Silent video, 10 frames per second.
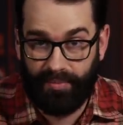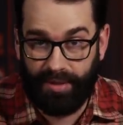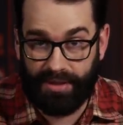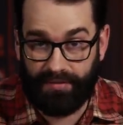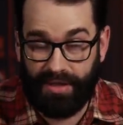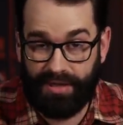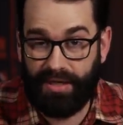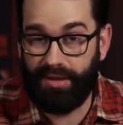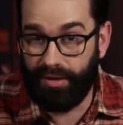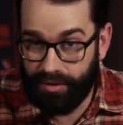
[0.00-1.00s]
Because if they
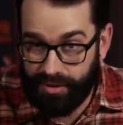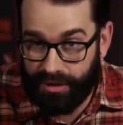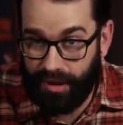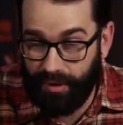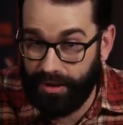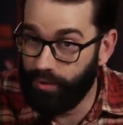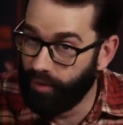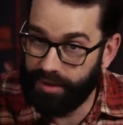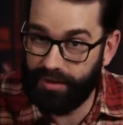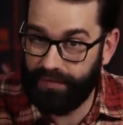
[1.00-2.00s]
said it years ago and you
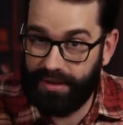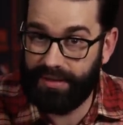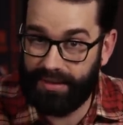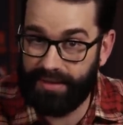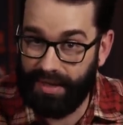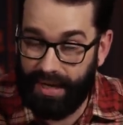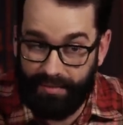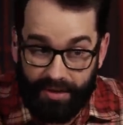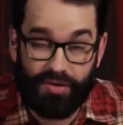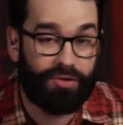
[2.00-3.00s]
weren't offended at the
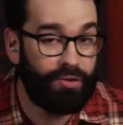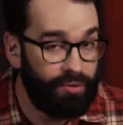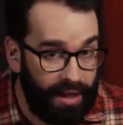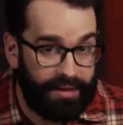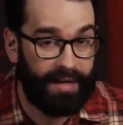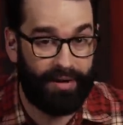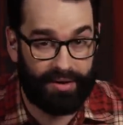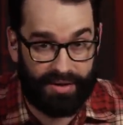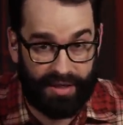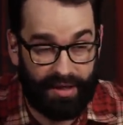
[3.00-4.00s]
time, it's too late now
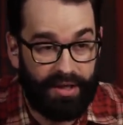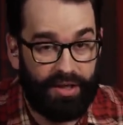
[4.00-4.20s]
to decide.